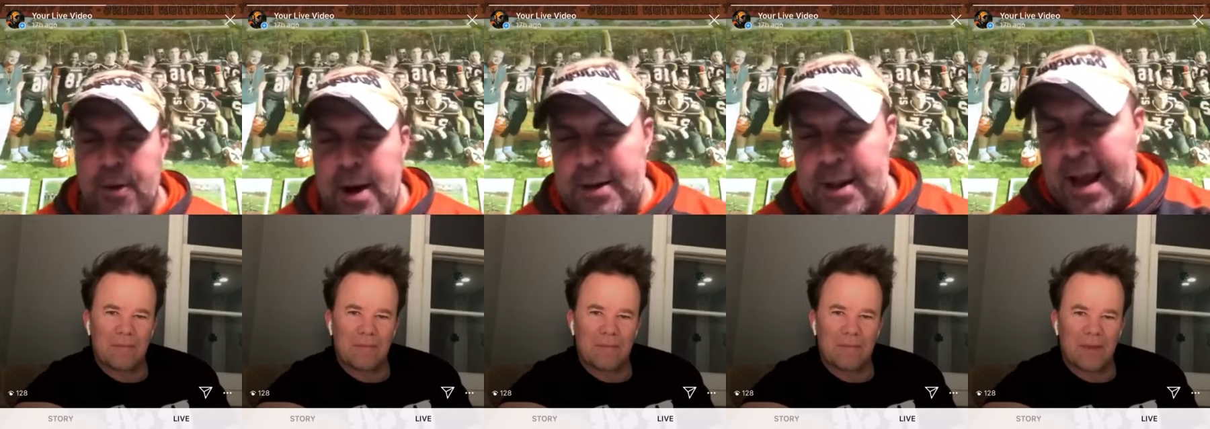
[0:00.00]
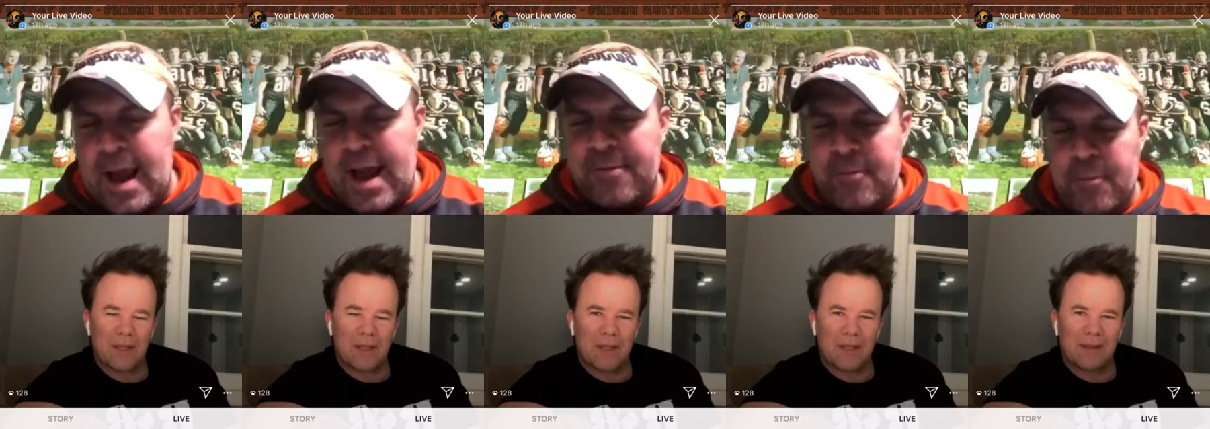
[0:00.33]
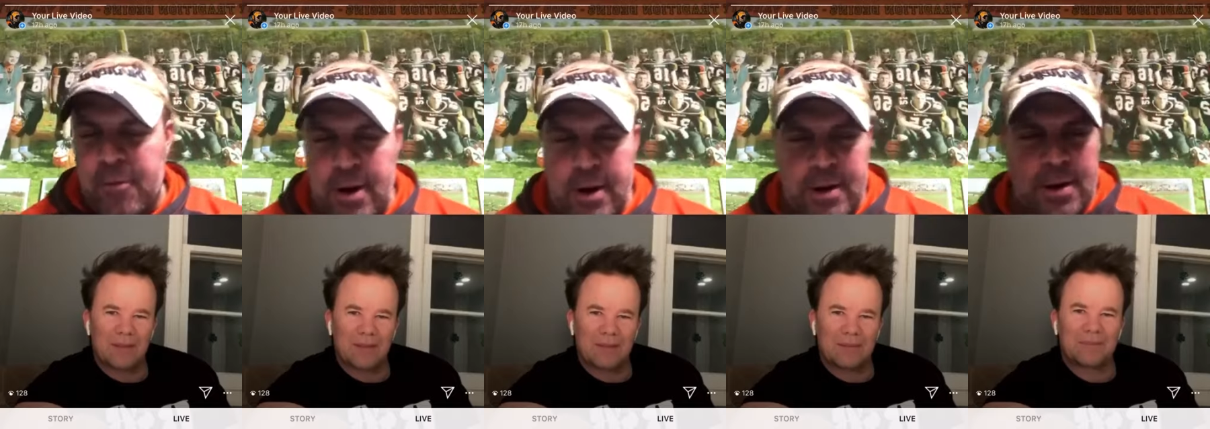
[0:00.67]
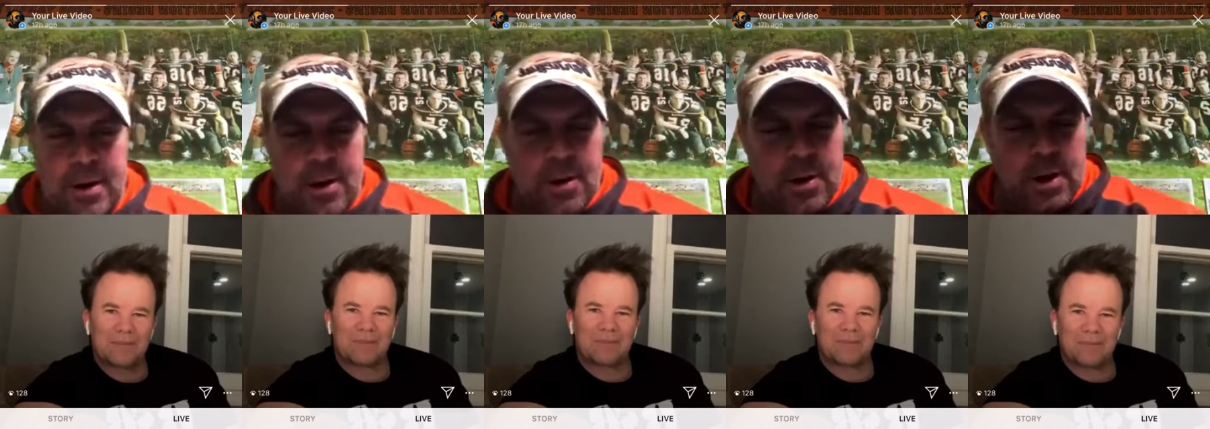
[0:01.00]
Speaker 1: to have him right here.
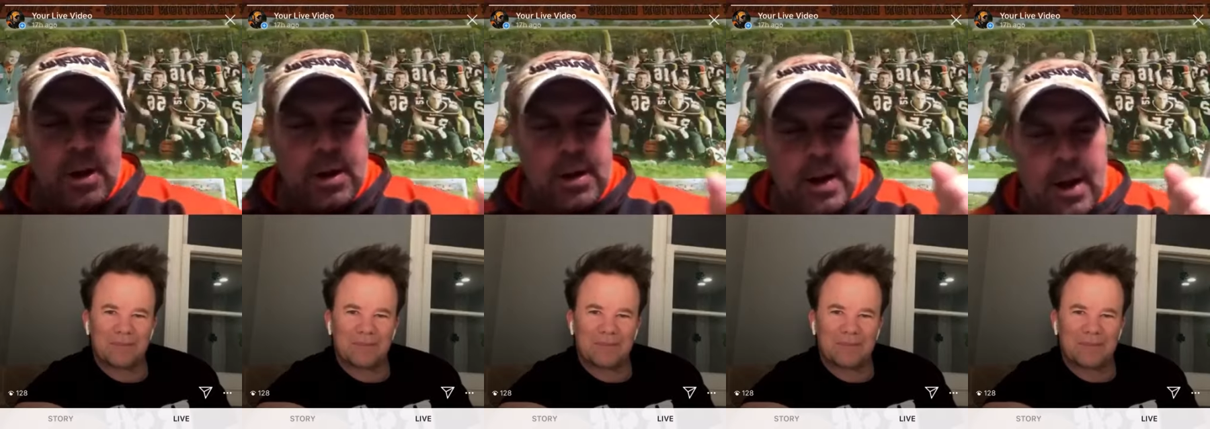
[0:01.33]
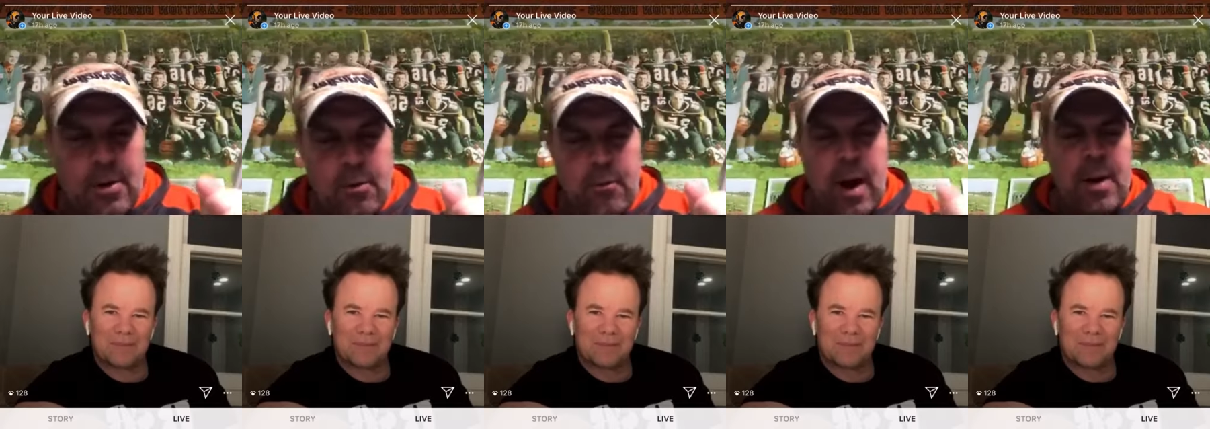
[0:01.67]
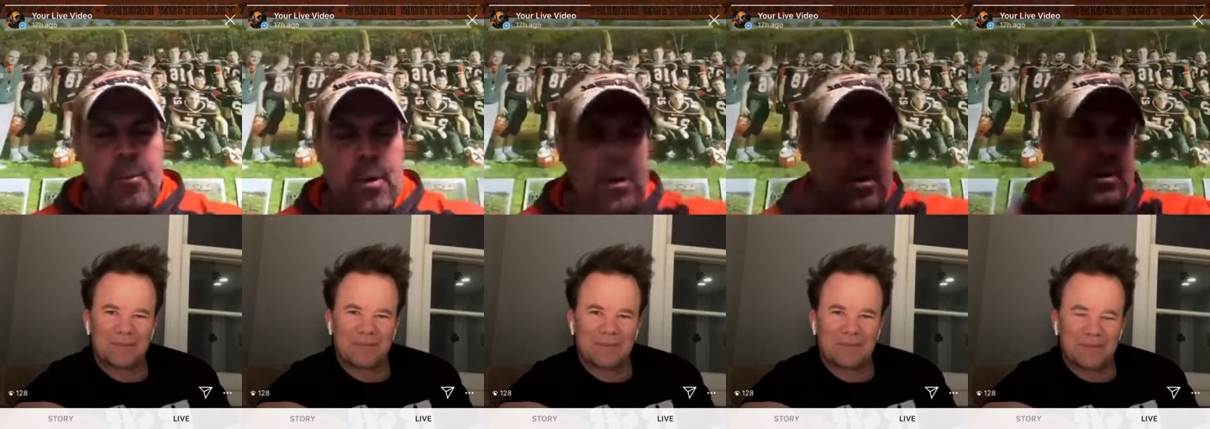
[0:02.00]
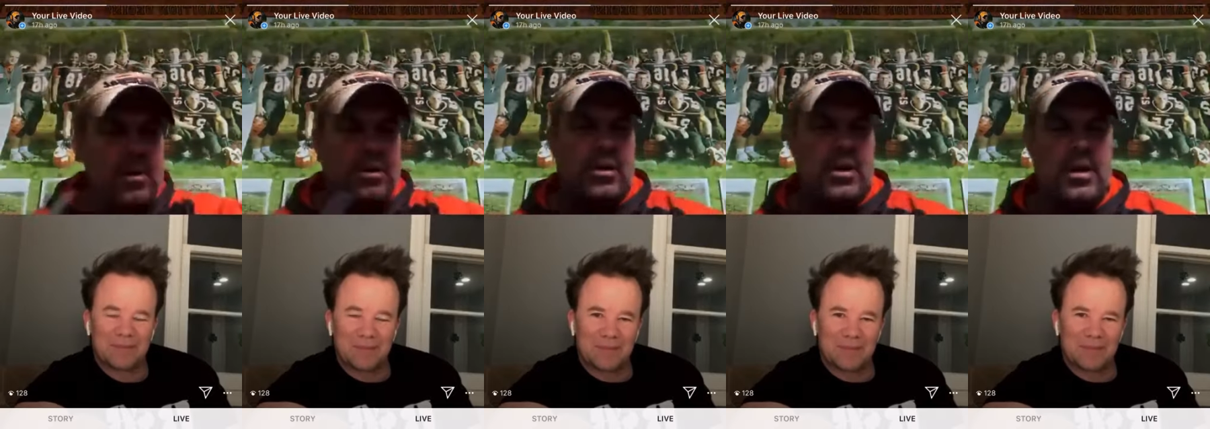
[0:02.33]
Now, Rob, where do you
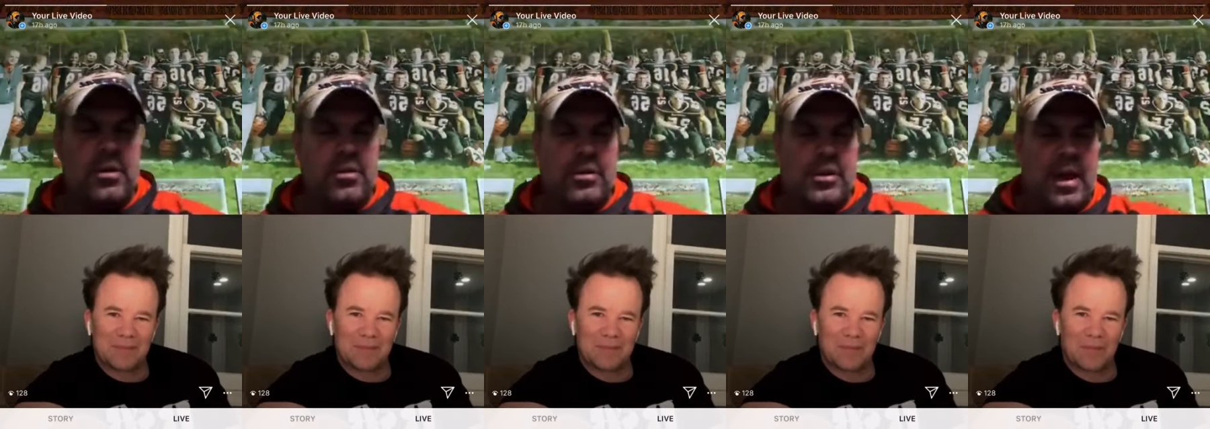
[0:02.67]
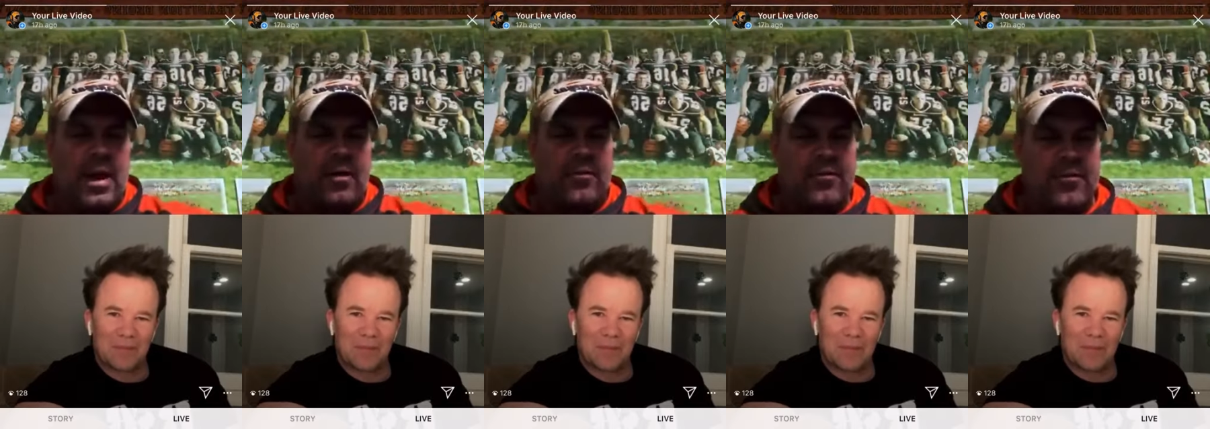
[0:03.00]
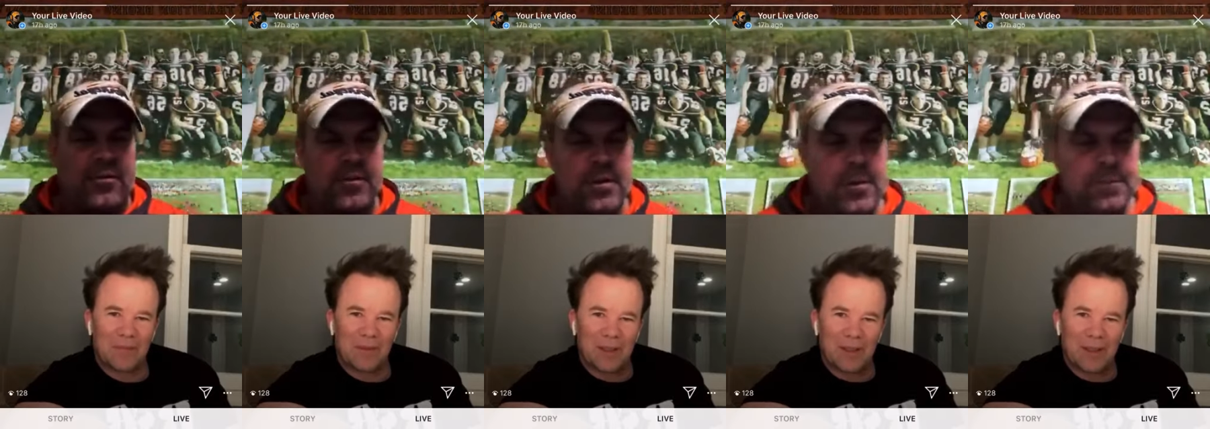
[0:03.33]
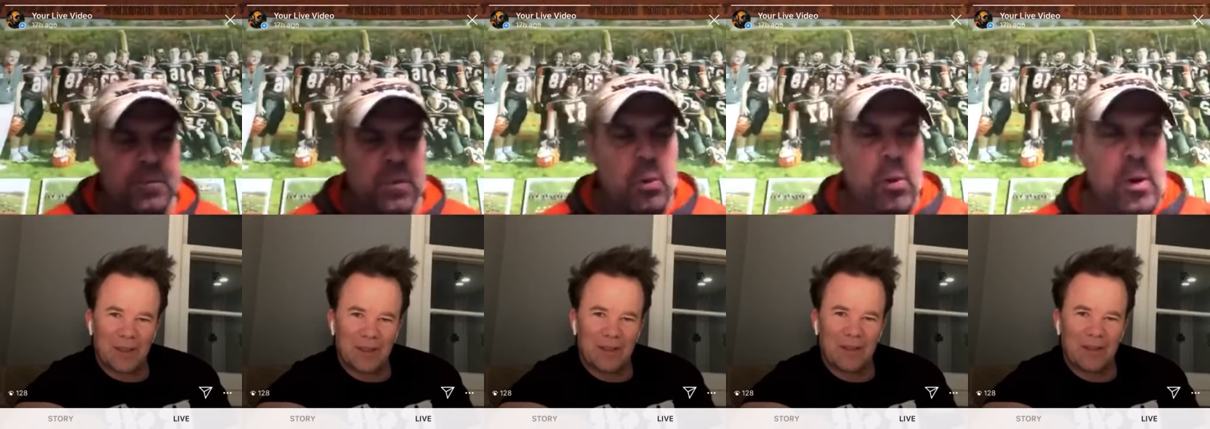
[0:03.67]
see yourself?
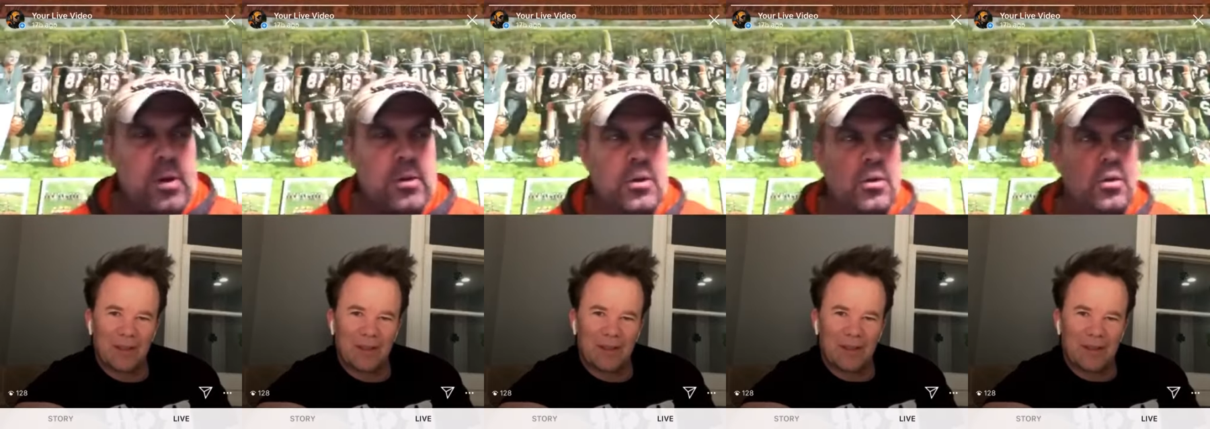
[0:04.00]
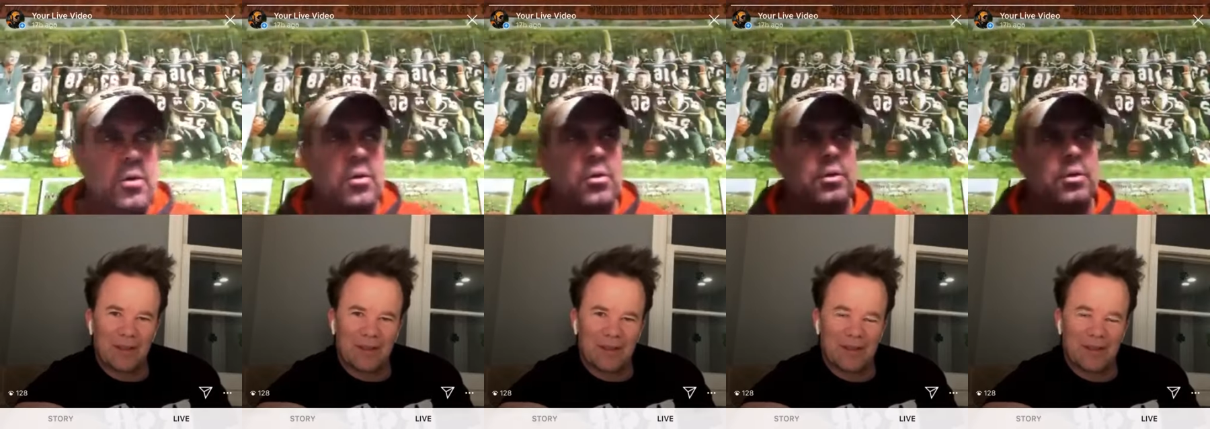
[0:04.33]
Where do you see